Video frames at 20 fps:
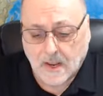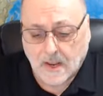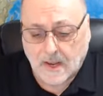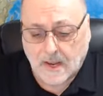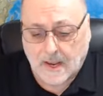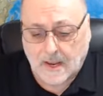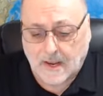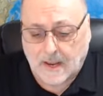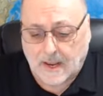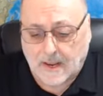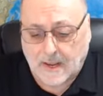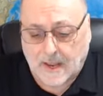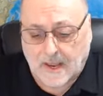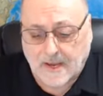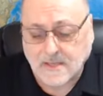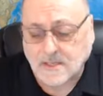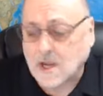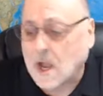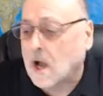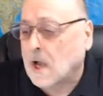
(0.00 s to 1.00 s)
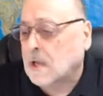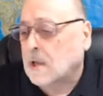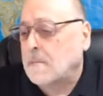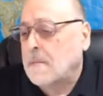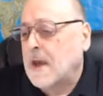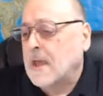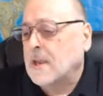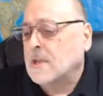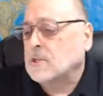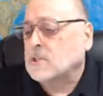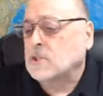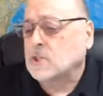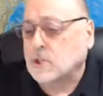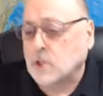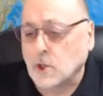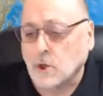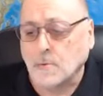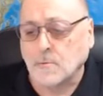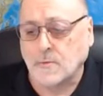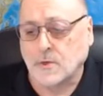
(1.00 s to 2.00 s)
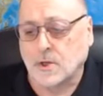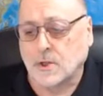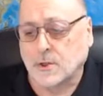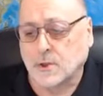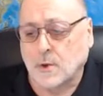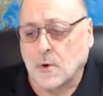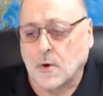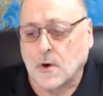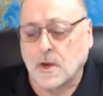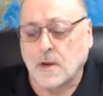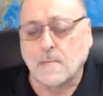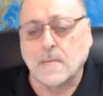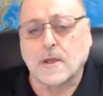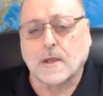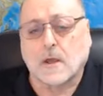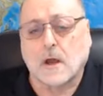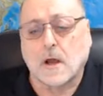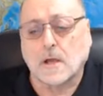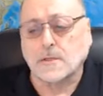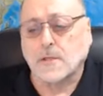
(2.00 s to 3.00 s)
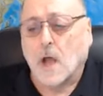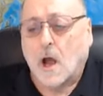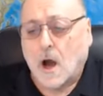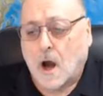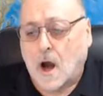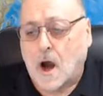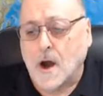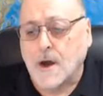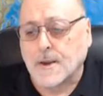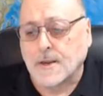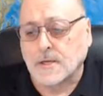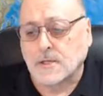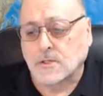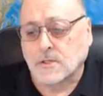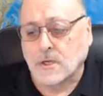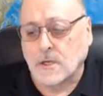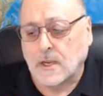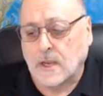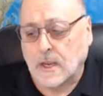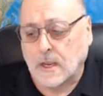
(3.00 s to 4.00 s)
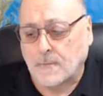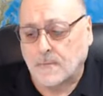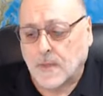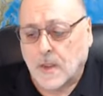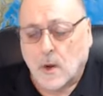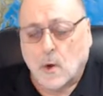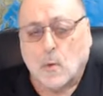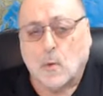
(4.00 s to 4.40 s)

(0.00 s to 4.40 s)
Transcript: And, I talk about assumed authority because honestly,